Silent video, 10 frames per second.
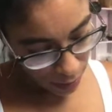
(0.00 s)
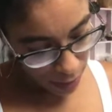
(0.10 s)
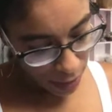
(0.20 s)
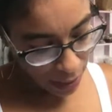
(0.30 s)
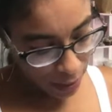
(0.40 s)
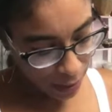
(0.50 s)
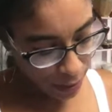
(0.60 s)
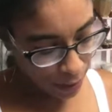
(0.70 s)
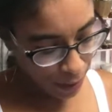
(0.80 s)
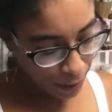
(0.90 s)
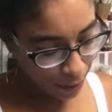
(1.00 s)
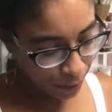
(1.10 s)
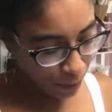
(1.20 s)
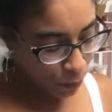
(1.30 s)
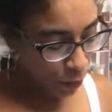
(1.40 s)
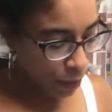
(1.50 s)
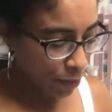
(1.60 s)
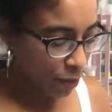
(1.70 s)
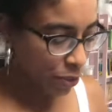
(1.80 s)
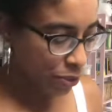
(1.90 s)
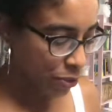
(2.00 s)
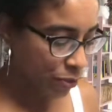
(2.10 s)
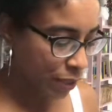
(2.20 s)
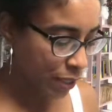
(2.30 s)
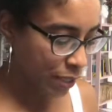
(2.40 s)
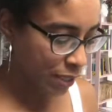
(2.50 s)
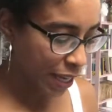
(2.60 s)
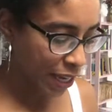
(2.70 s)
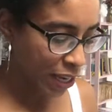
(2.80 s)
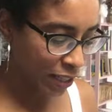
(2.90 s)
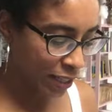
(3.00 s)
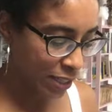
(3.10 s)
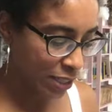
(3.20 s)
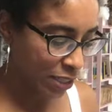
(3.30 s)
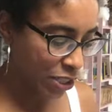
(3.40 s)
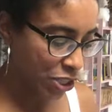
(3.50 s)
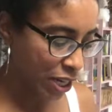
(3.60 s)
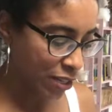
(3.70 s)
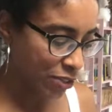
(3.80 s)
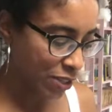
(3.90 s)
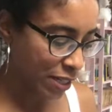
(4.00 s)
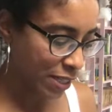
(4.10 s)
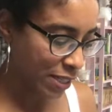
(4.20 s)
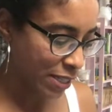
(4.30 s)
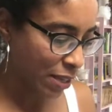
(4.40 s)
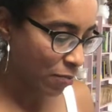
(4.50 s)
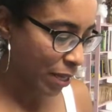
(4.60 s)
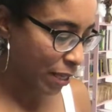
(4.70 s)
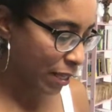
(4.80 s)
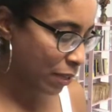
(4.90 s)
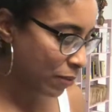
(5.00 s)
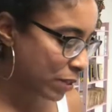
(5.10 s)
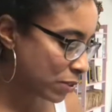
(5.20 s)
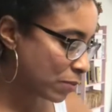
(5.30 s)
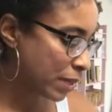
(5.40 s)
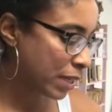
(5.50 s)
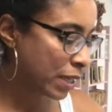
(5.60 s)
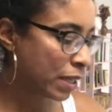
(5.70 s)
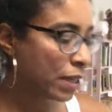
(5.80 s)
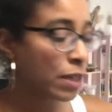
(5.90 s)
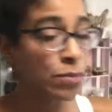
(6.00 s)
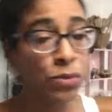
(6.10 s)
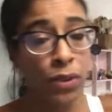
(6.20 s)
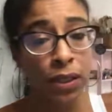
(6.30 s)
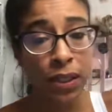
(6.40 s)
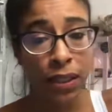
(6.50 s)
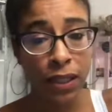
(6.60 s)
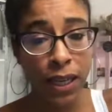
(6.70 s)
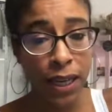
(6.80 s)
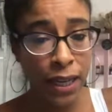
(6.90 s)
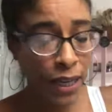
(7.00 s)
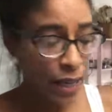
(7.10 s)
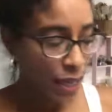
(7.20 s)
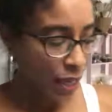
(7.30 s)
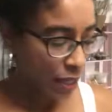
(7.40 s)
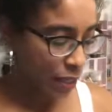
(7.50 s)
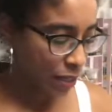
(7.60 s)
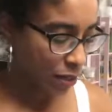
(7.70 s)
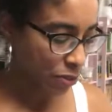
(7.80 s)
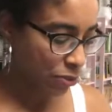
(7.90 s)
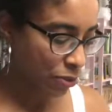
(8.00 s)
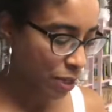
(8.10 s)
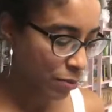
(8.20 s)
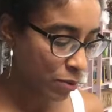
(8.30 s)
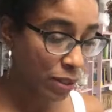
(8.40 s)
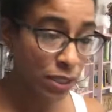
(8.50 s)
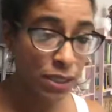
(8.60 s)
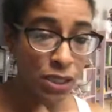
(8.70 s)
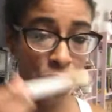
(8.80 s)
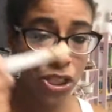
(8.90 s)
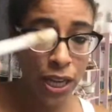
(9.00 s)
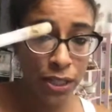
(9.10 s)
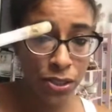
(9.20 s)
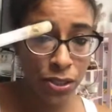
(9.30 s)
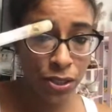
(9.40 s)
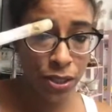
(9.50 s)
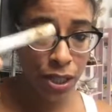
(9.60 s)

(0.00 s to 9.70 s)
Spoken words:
And what I'm gonna do is I got these little injectors that I sell my kit with. So my kit comes with the clay, and then it also comes with this injector.